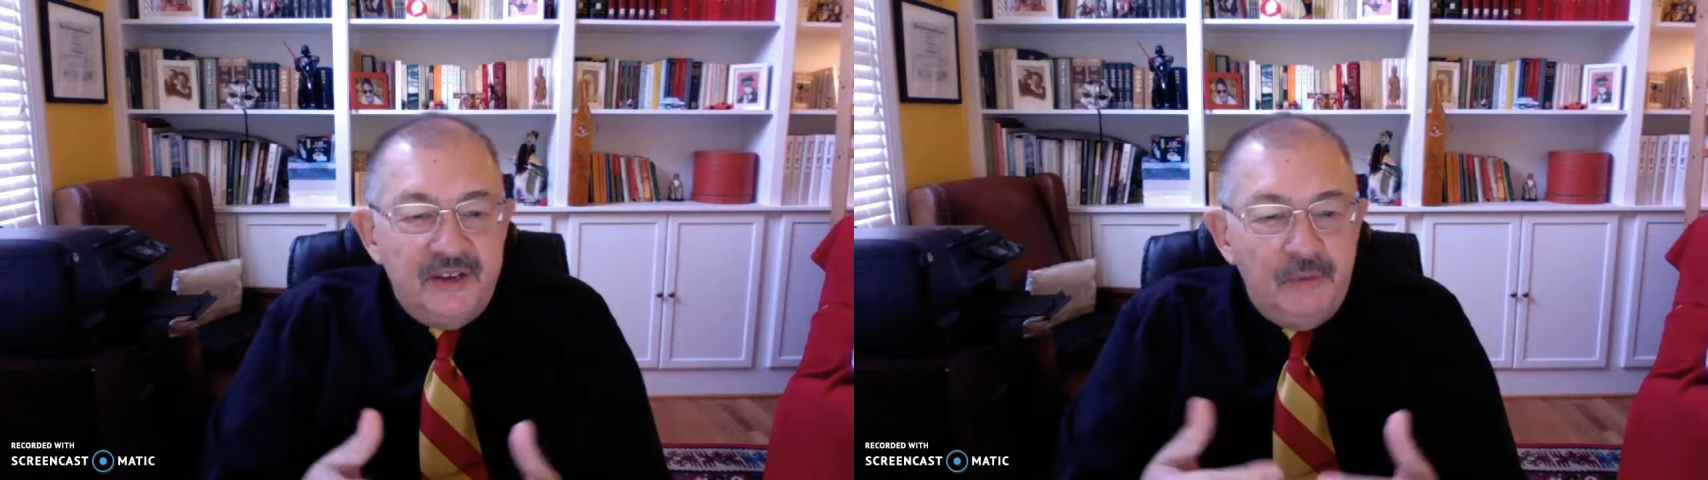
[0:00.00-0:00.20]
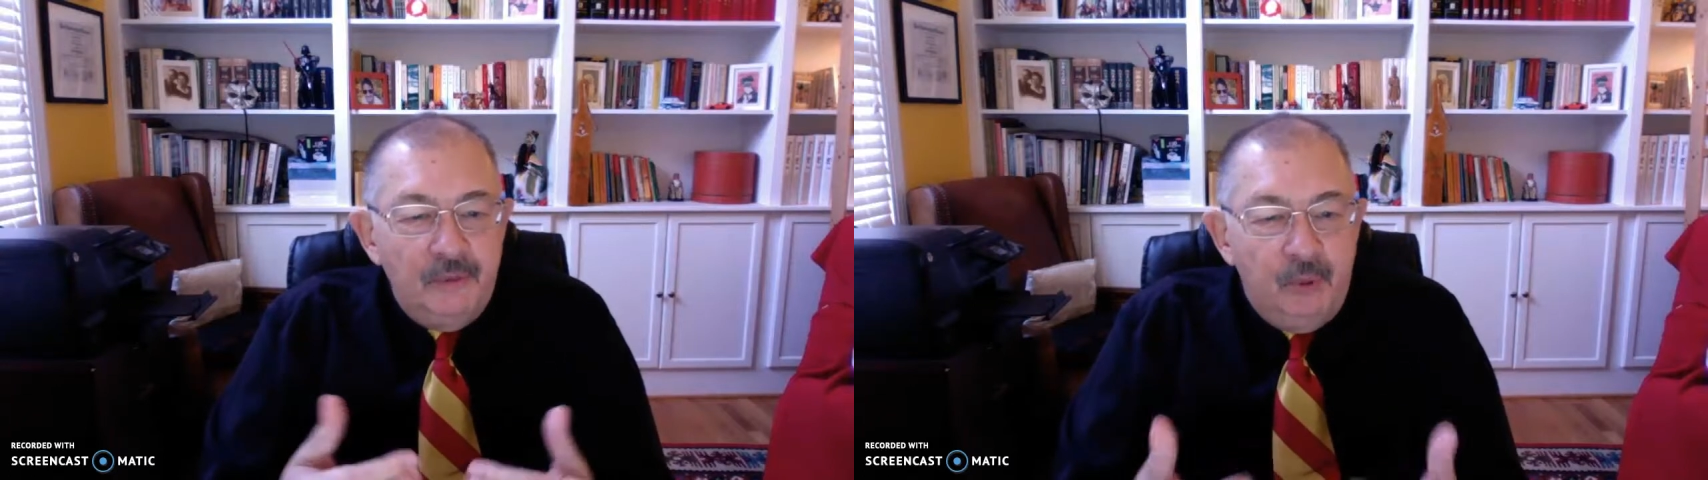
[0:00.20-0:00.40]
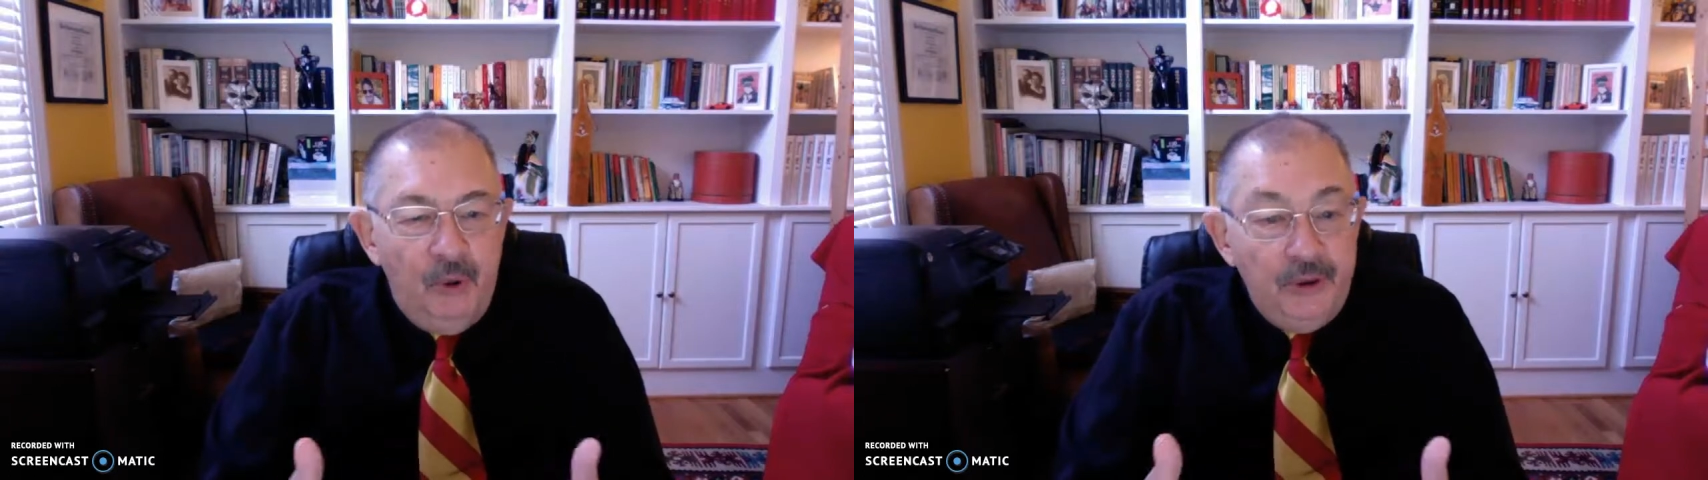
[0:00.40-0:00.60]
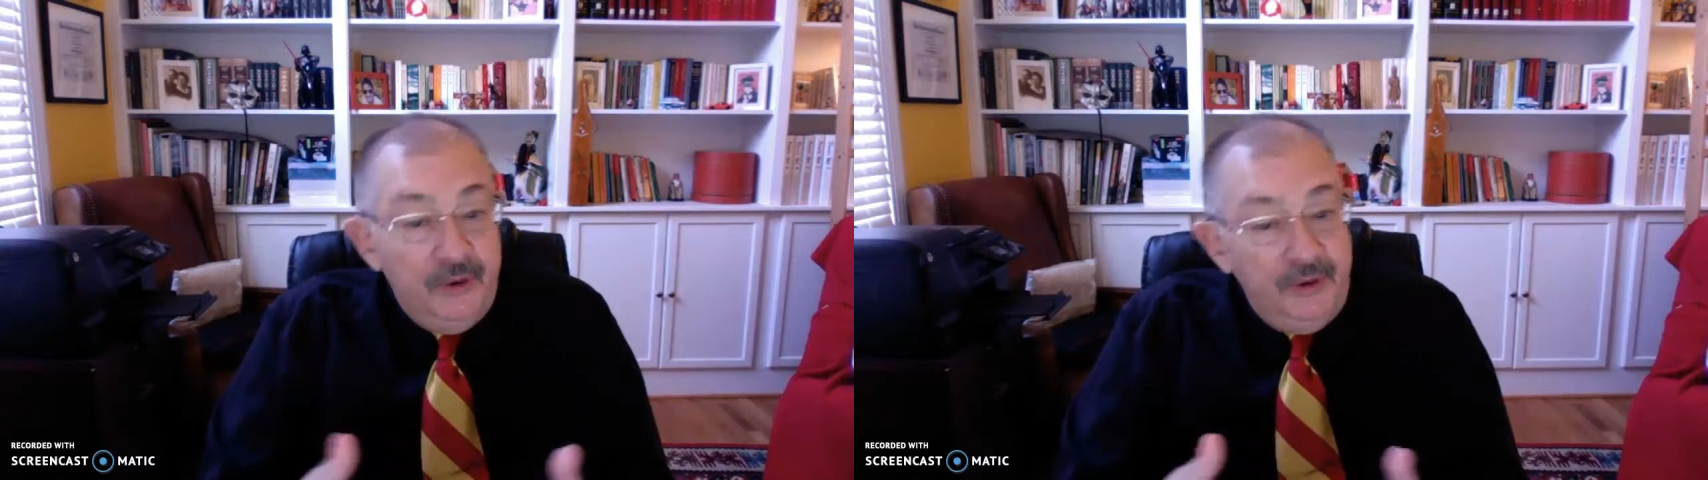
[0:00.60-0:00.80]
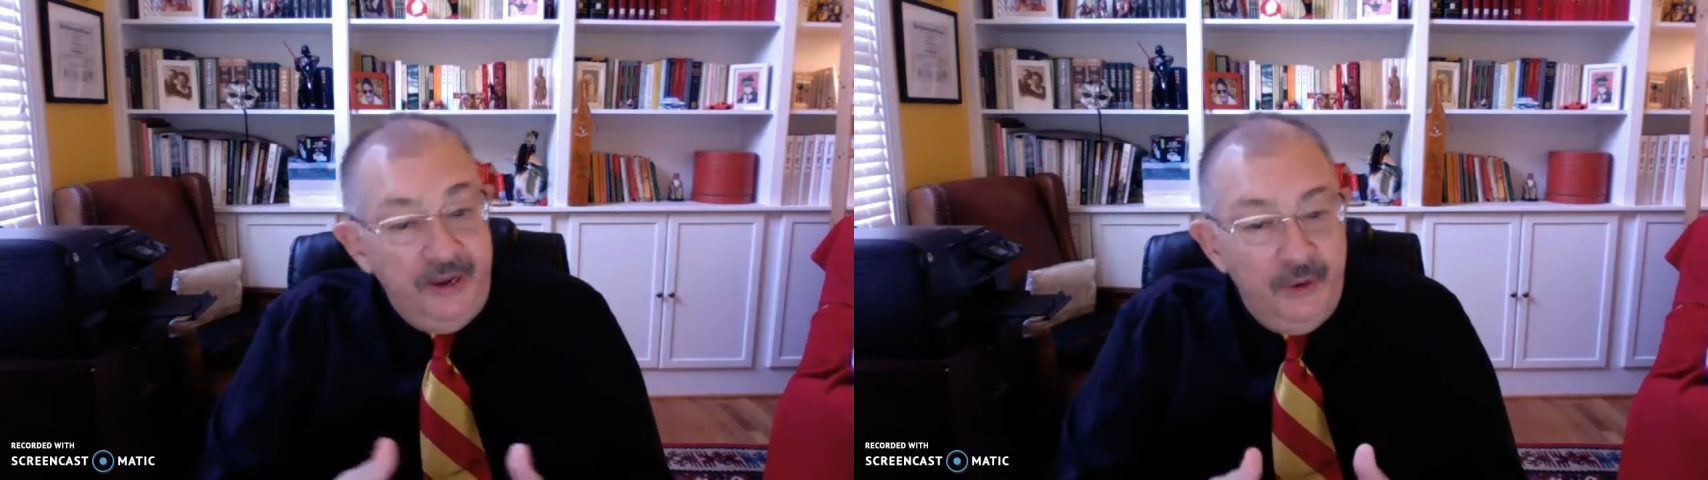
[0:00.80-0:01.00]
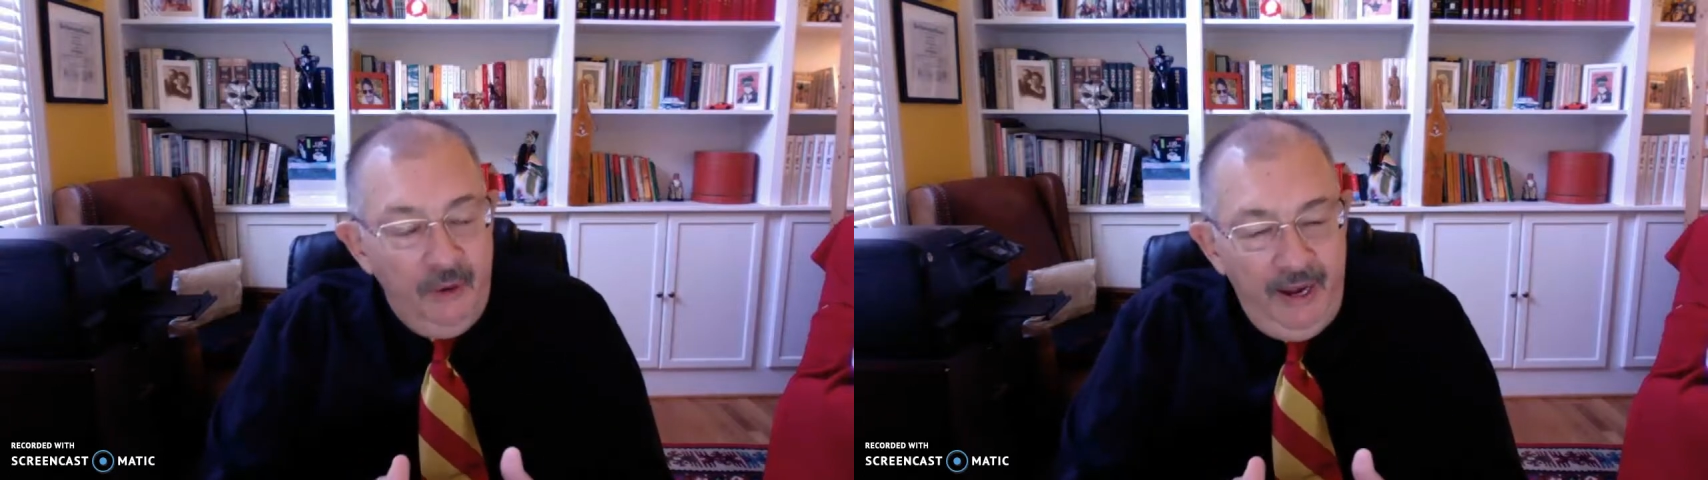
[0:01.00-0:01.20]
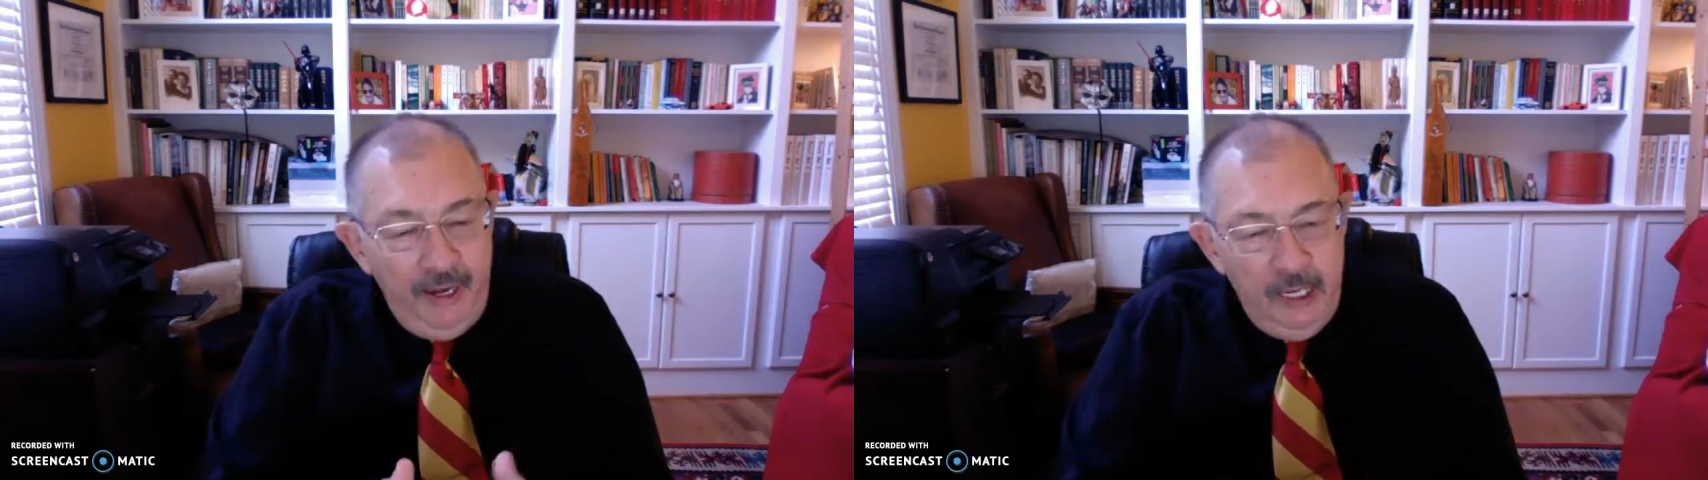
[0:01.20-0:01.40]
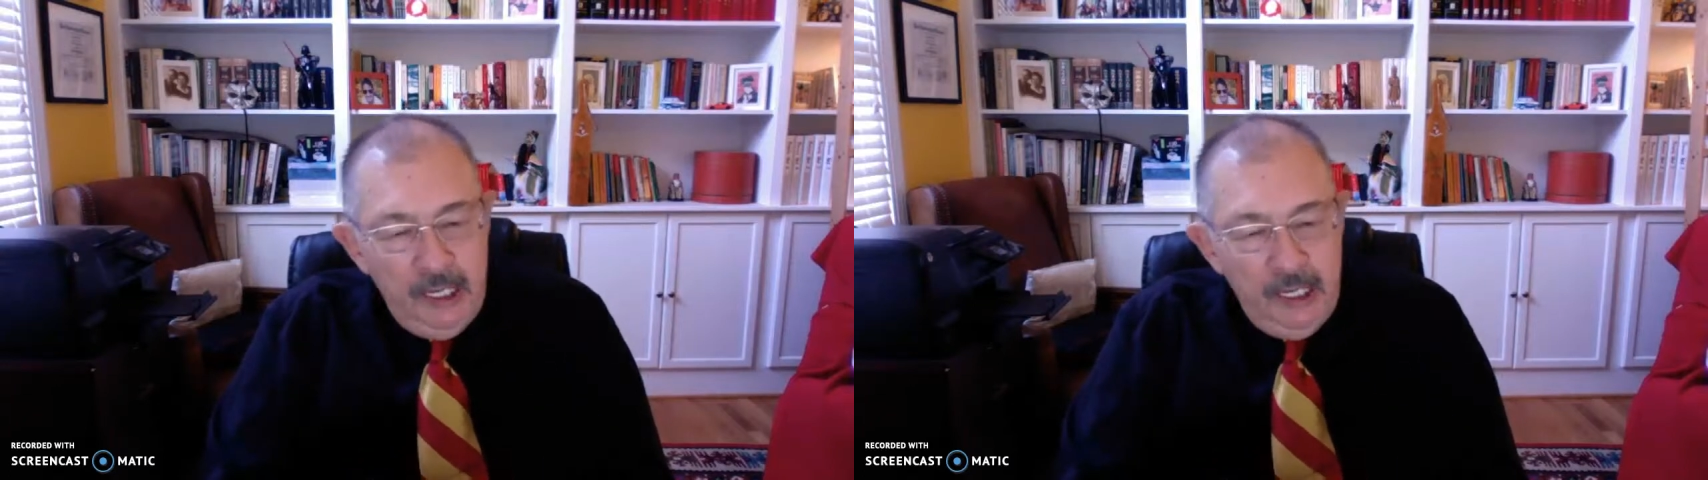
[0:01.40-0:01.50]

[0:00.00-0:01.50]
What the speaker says: to report, you need to write